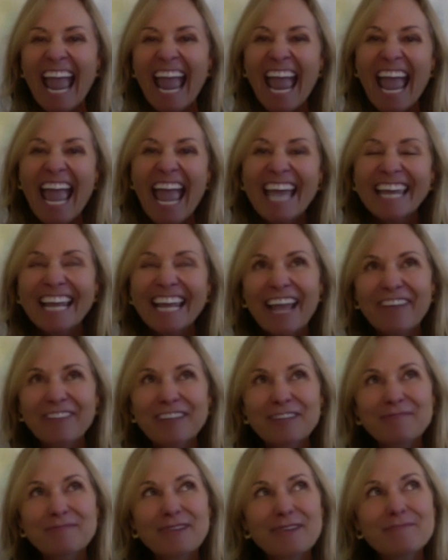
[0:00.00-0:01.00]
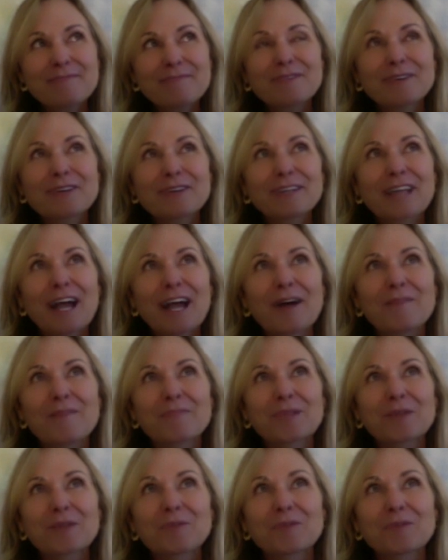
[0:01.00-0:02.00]
And I remembered
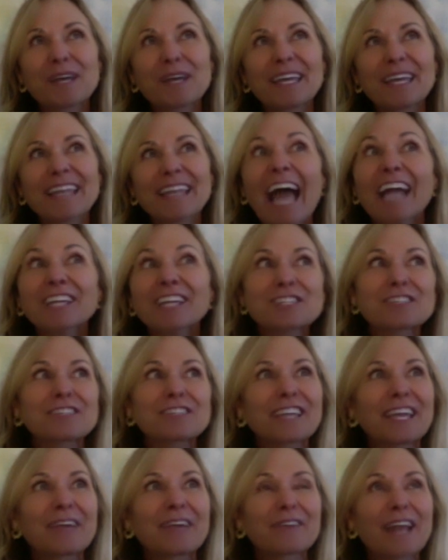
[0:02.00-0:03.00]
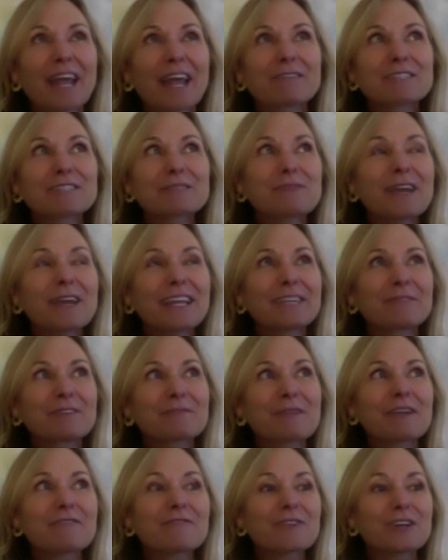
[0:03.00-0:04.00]
when I was pregnant with
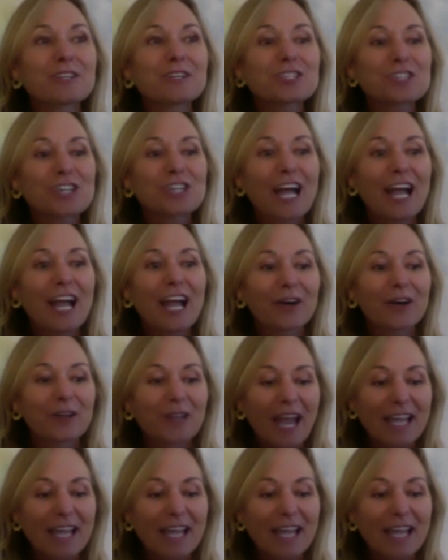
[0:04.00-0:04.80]
my first child,